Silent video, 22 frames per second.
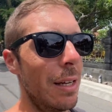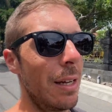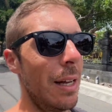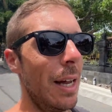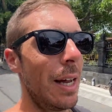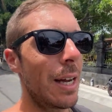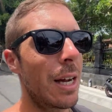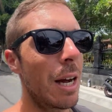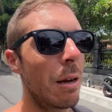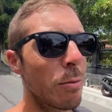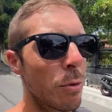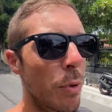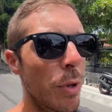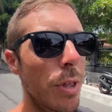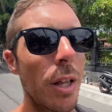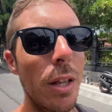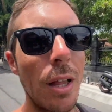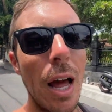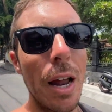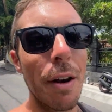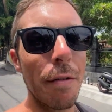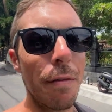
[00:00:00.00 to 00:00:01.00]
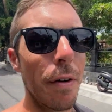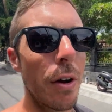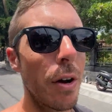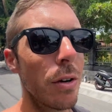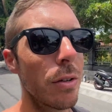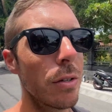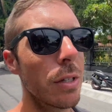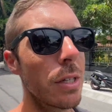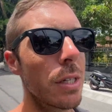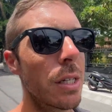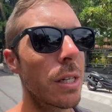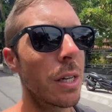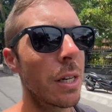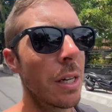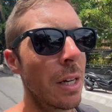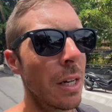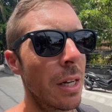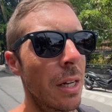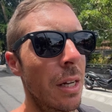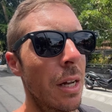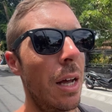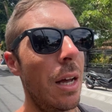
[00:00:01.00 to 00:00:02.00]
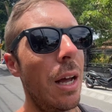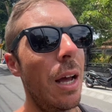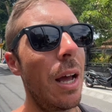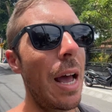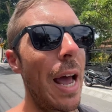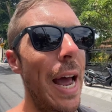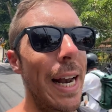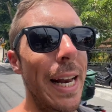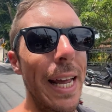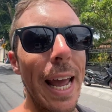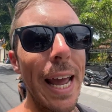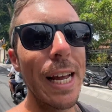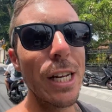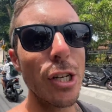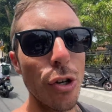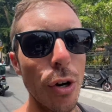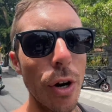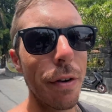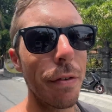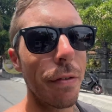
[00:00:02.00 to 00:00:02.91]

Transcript: It comes with a lot of phones. Any Android